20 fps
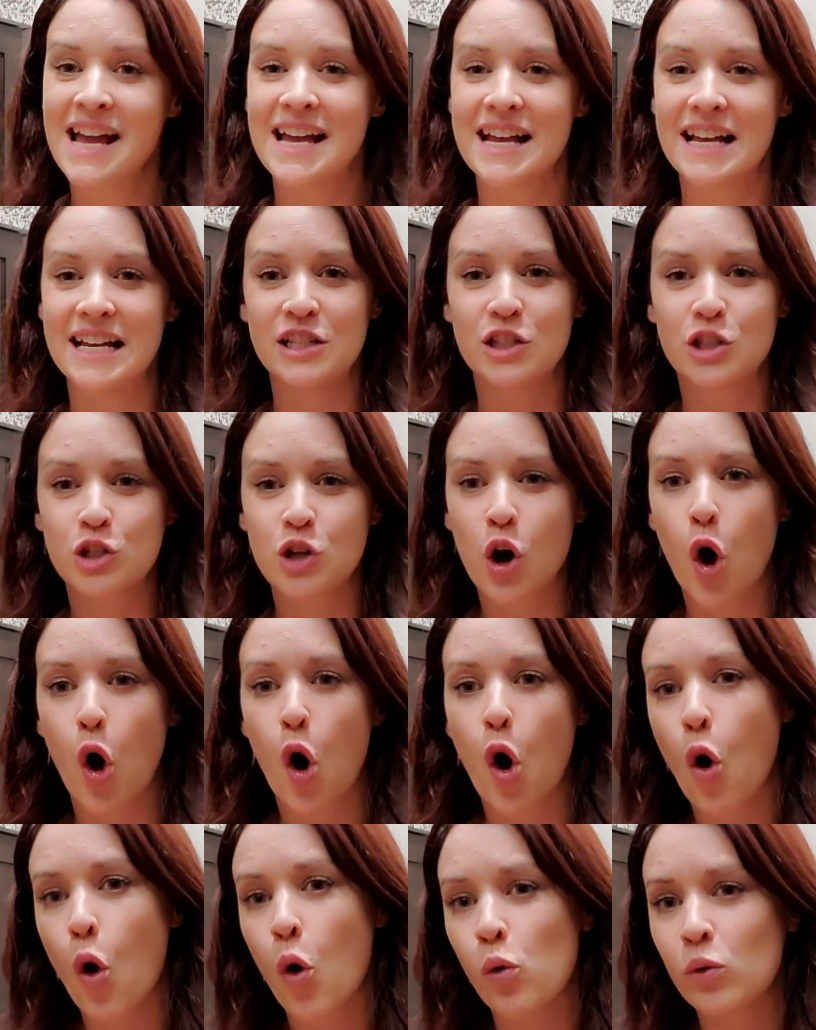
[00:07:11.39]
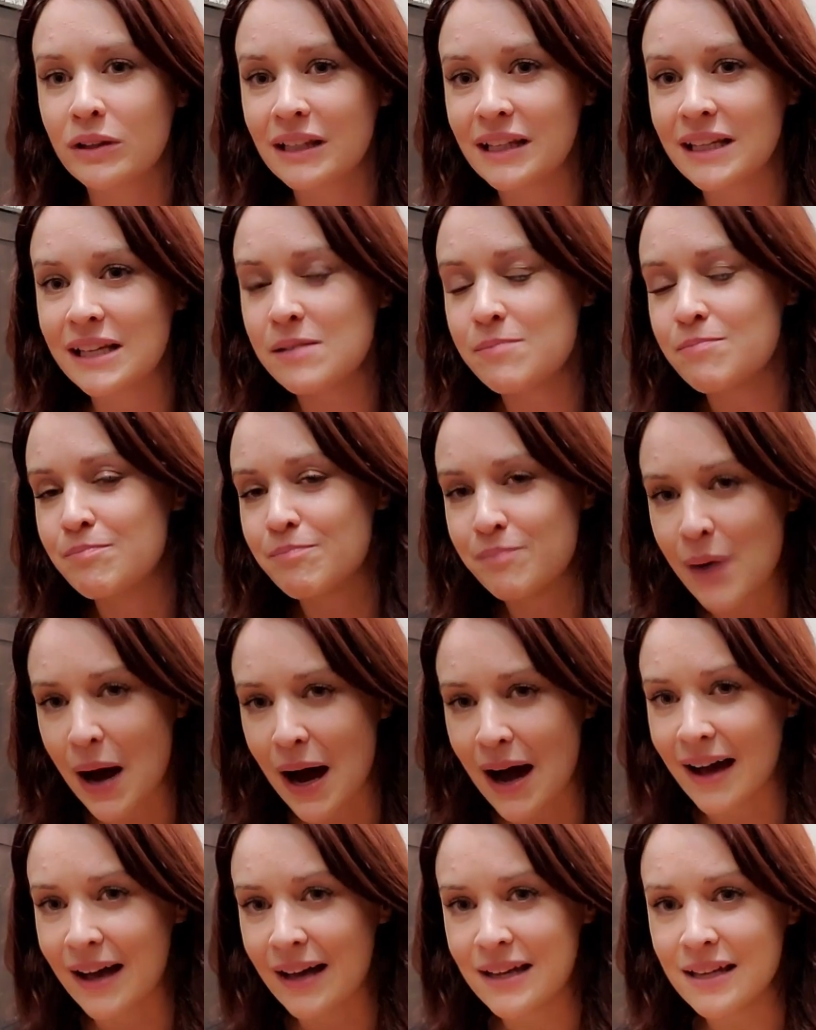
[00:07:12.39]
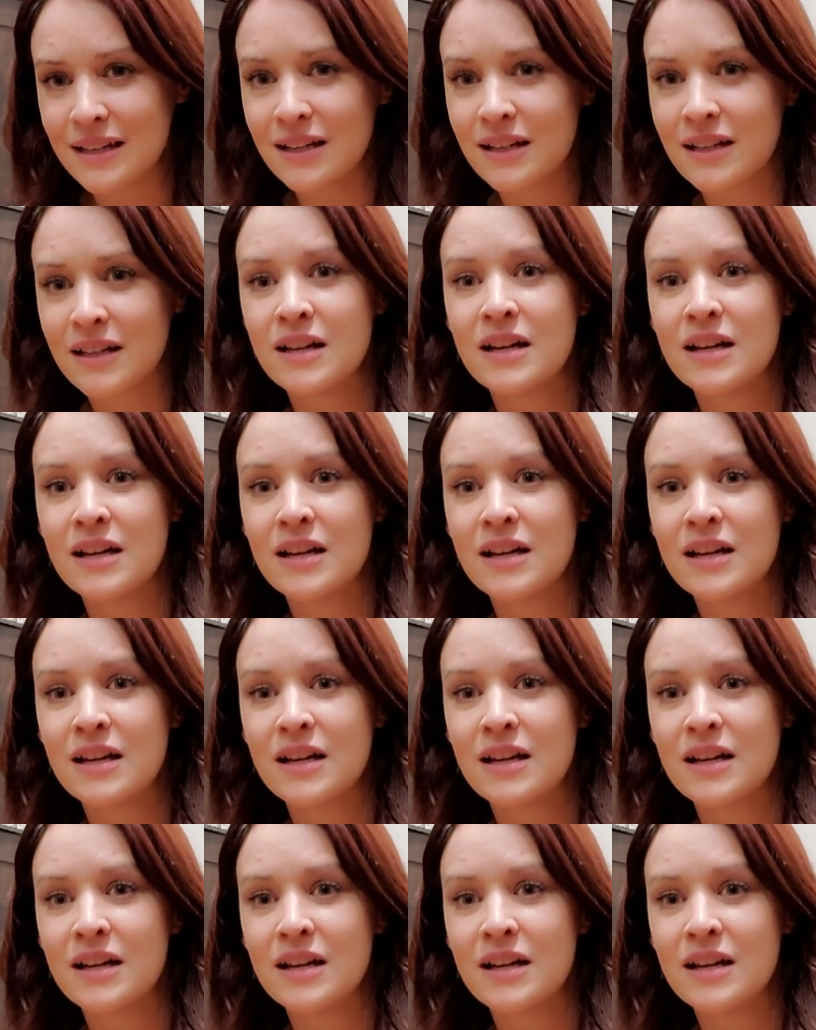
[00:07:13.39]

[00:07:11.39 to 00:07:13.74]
is to only buy